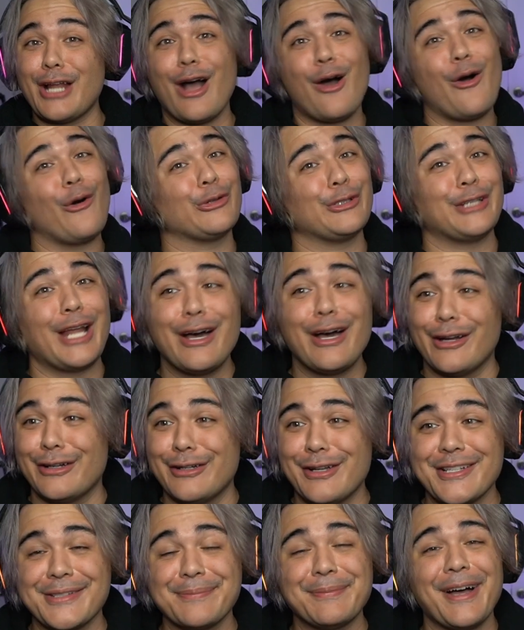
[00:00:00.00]
holding out on
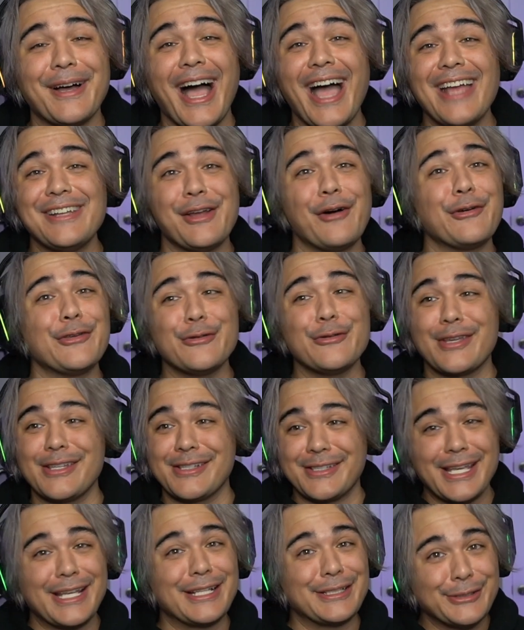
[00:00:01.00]
us, but I know you can
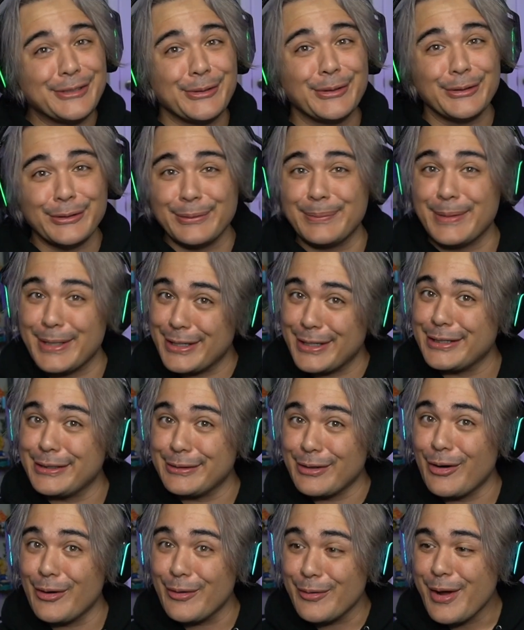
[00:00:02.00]
sing too a little bit, you
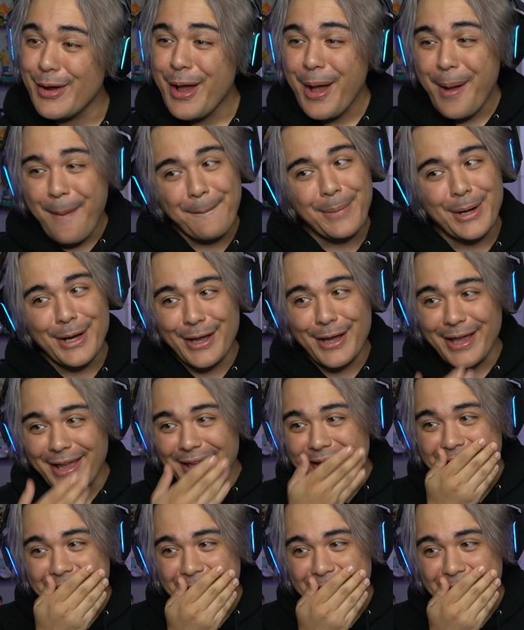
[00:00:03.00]
know. But